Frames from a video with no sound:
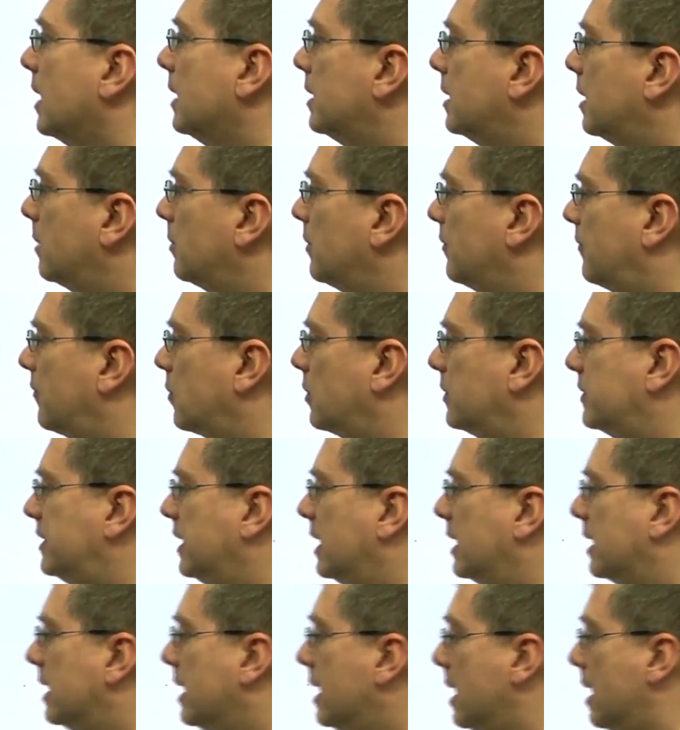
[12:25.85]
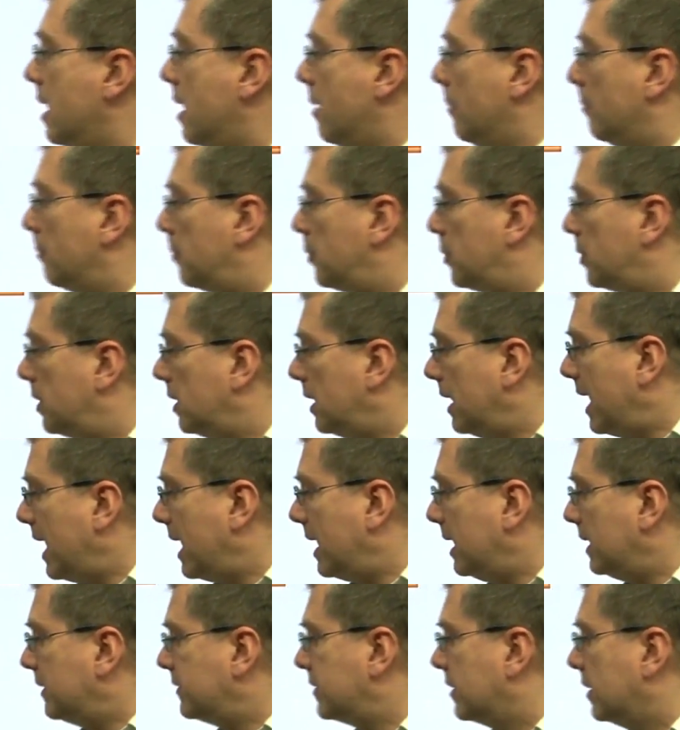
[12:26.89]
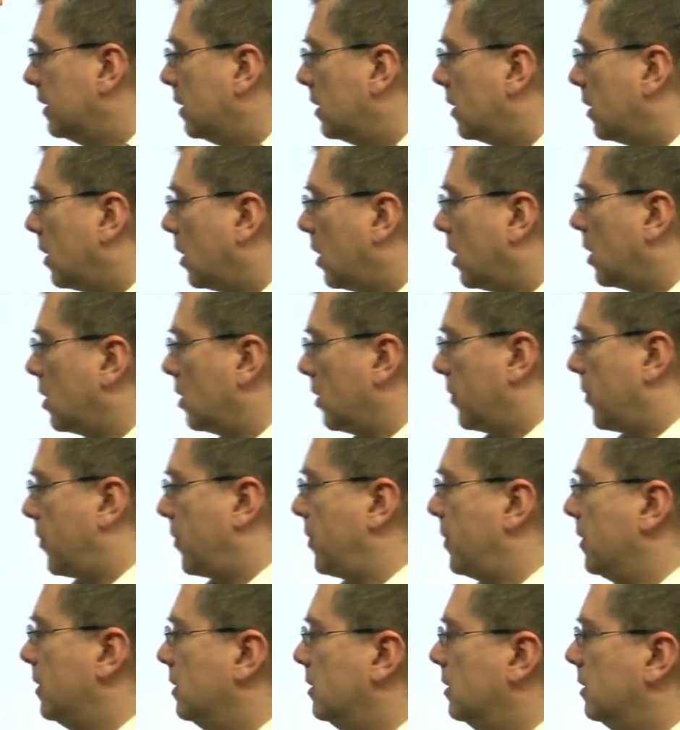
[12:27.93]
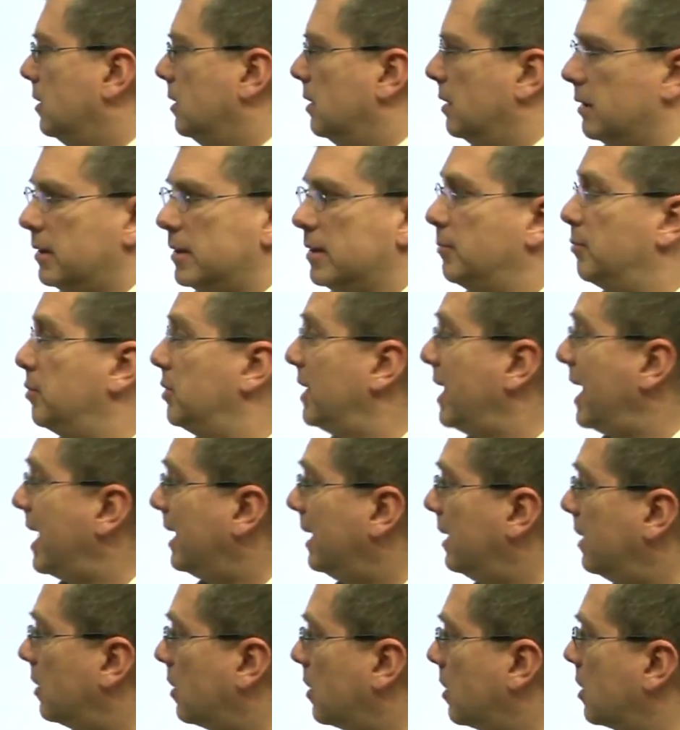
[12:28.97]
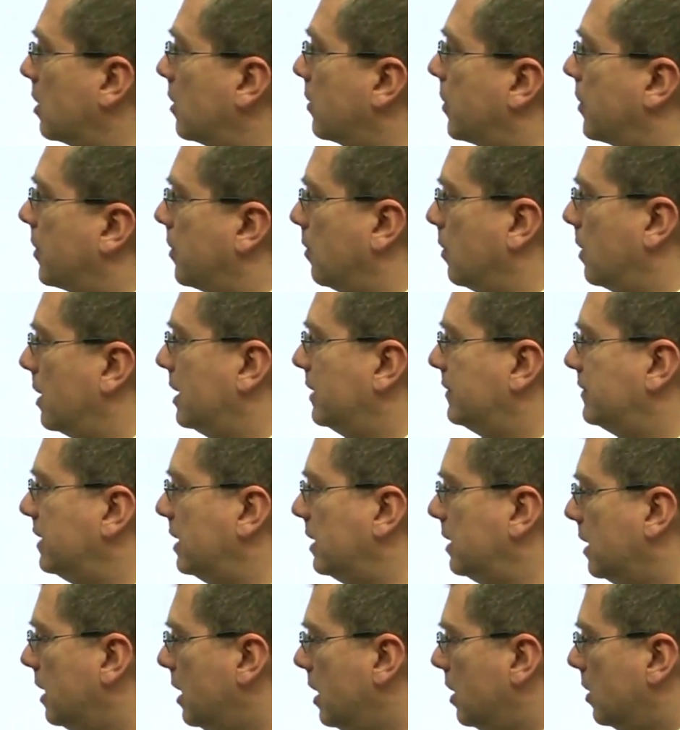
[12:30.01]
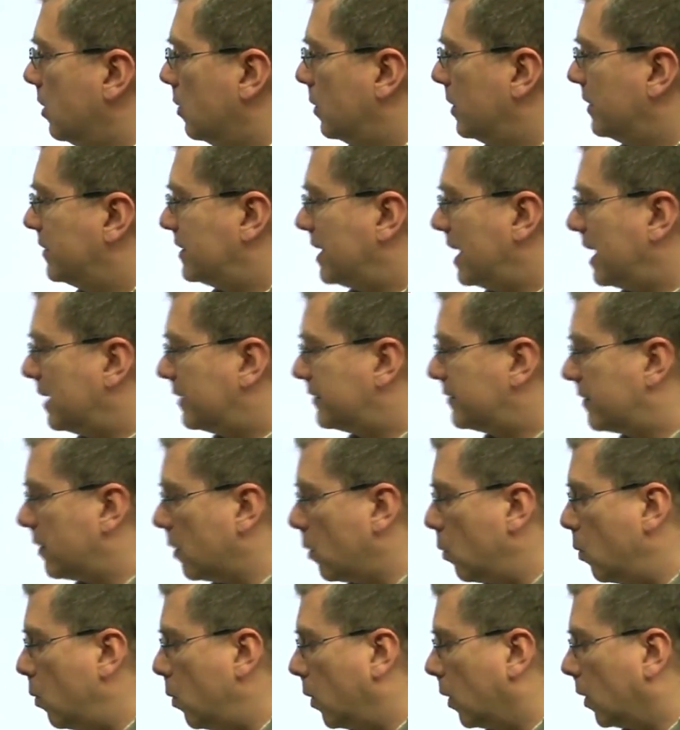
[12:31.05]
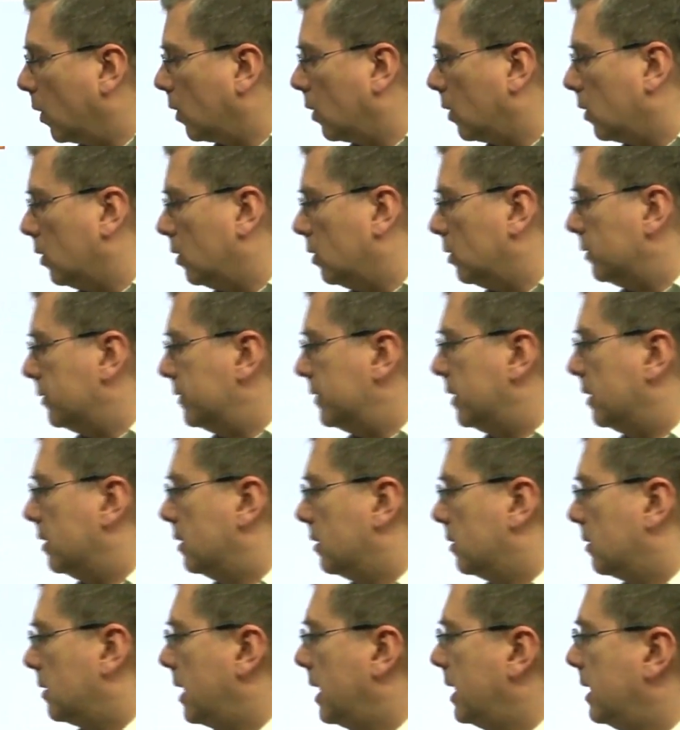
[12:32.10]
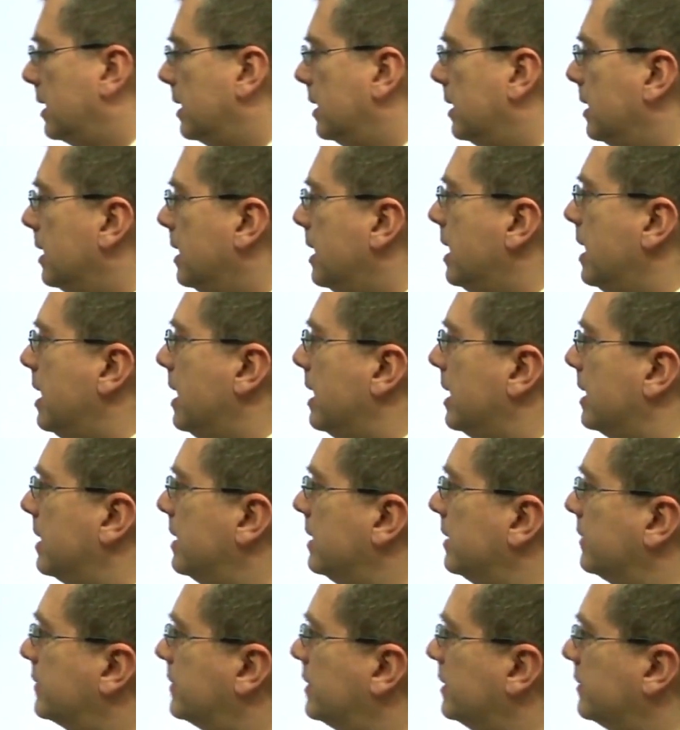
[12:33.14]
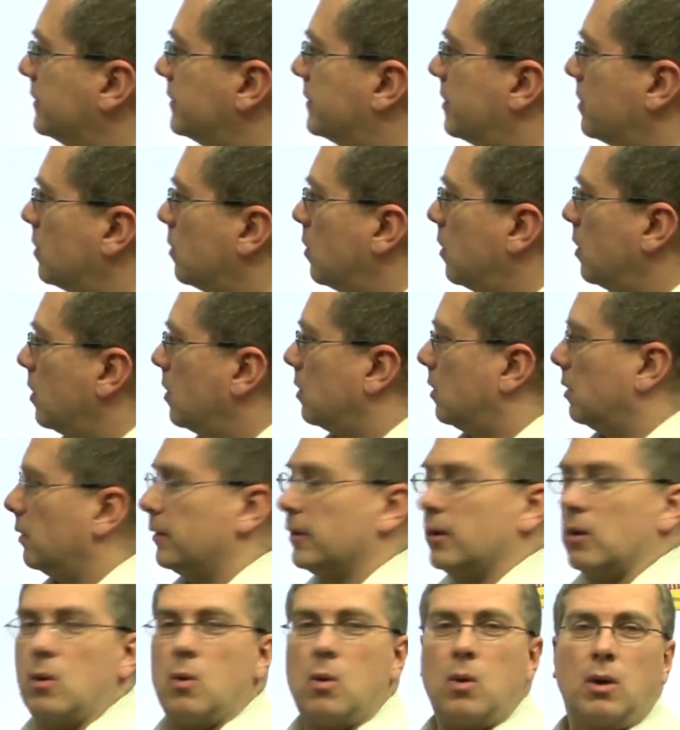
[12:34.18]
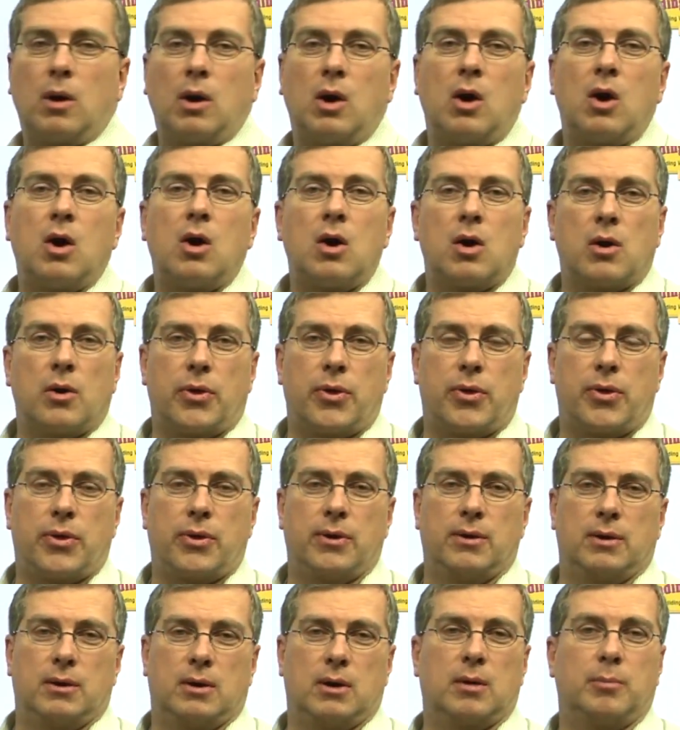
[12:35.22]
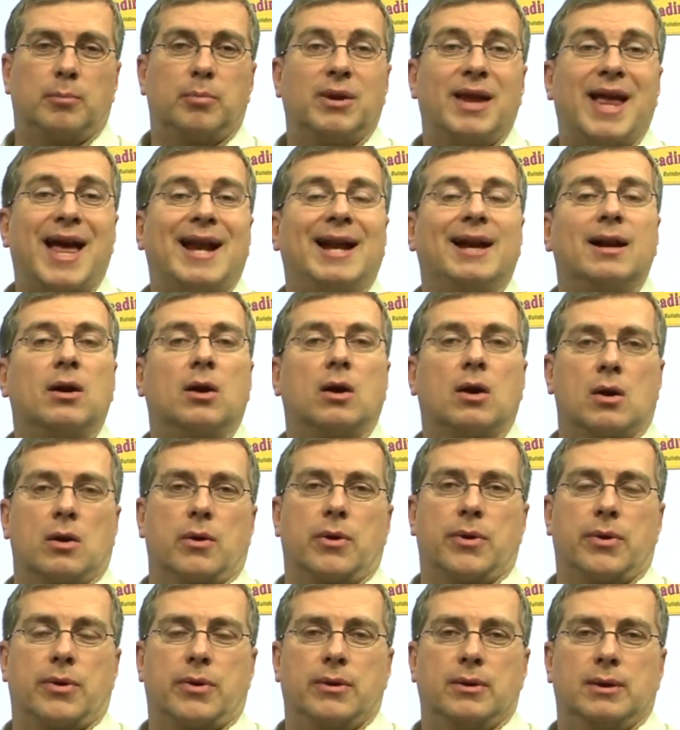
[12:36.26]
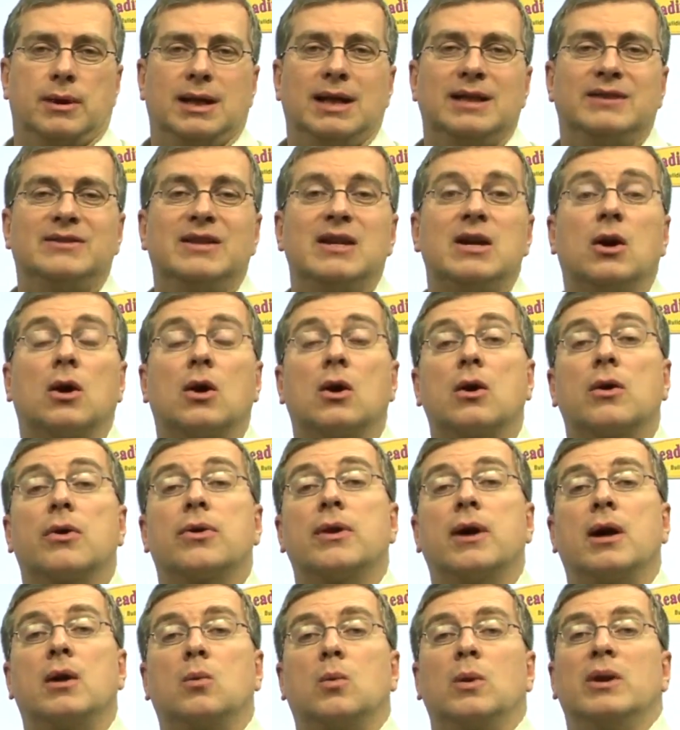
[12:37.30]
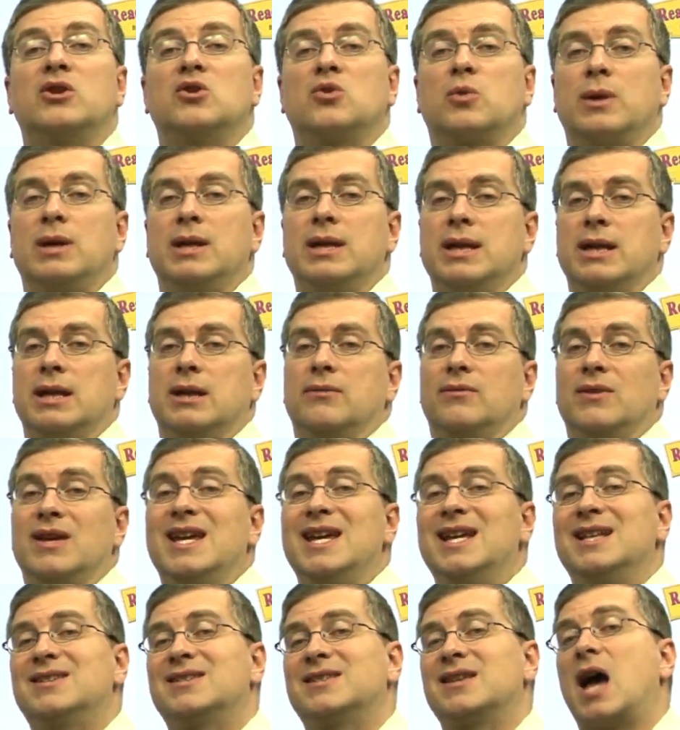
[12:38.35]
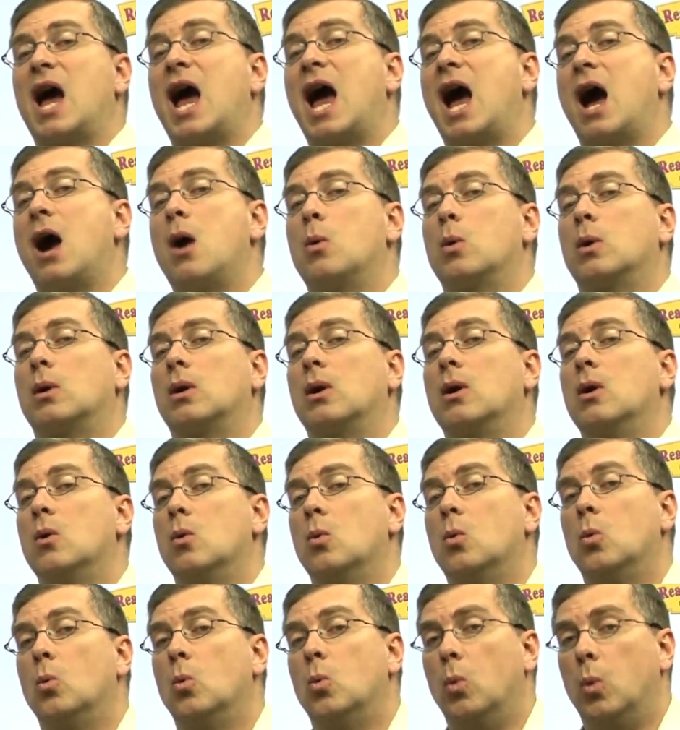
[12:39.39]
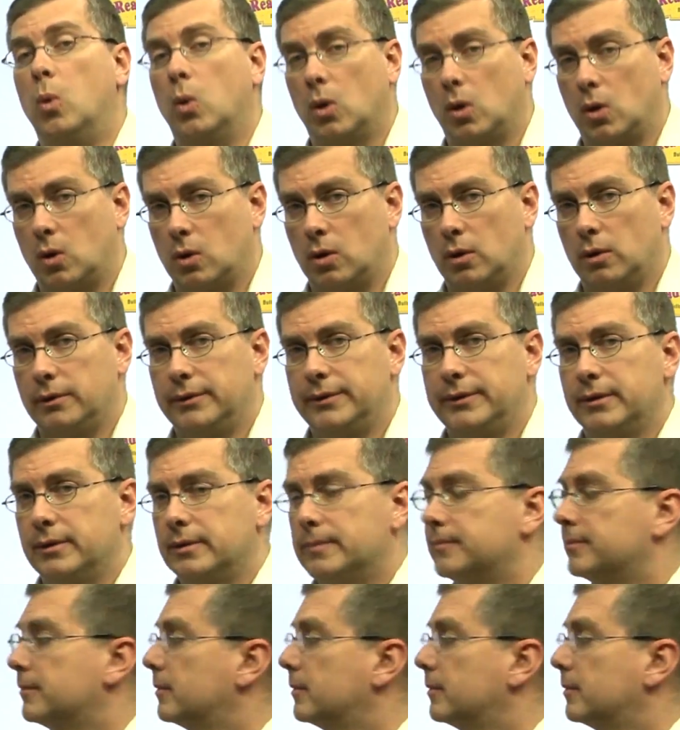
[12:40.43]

Number 14, planet Earth. The planet Earth, what is it? We say it's the world, right? This is the world, or Earth, or planet Earth. It's the earth on which we live. It's our world.